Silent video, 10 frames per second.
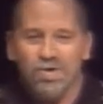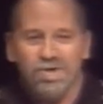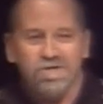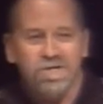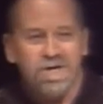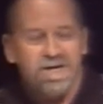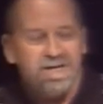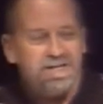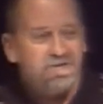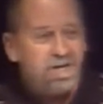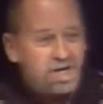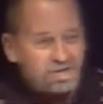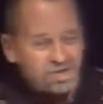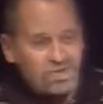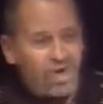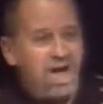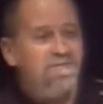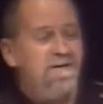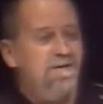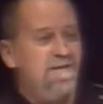Because it tells us
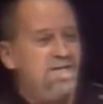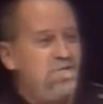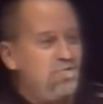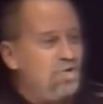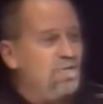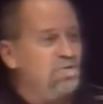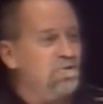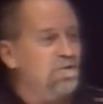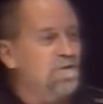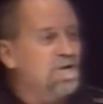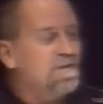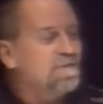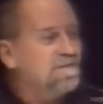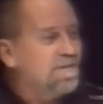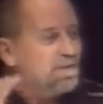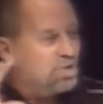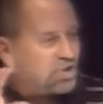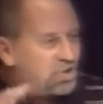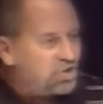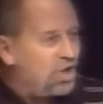right there in that scripture that there
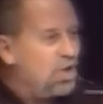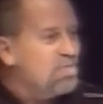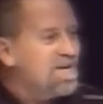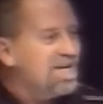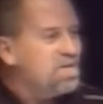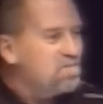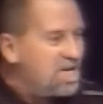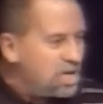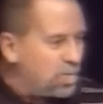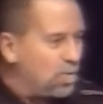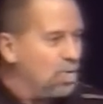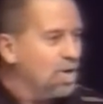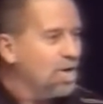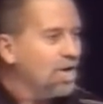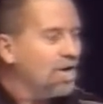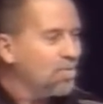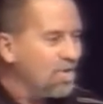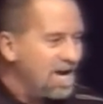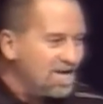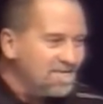were so many people
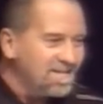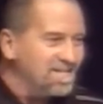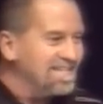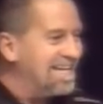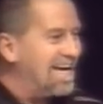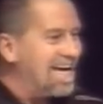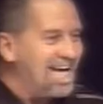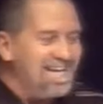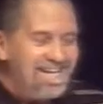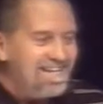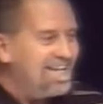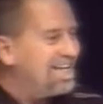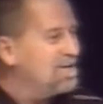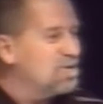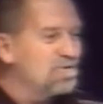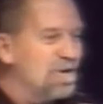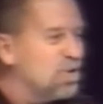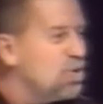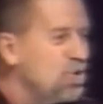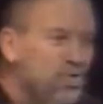around this guy, he don't
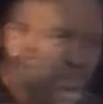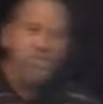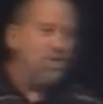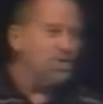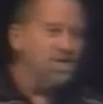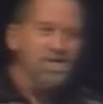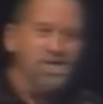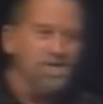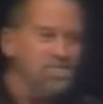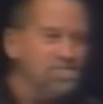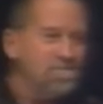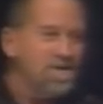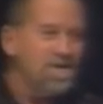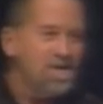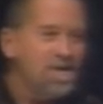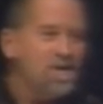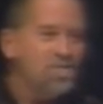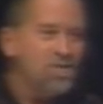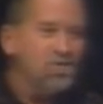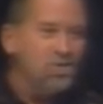know who spoke to him.
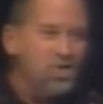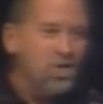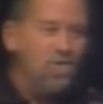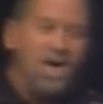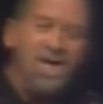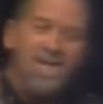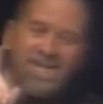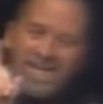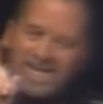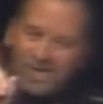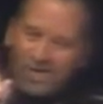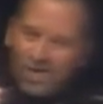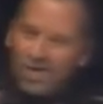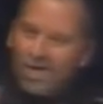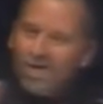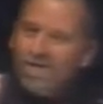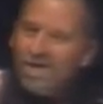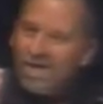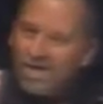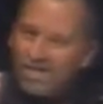But you know what? He heard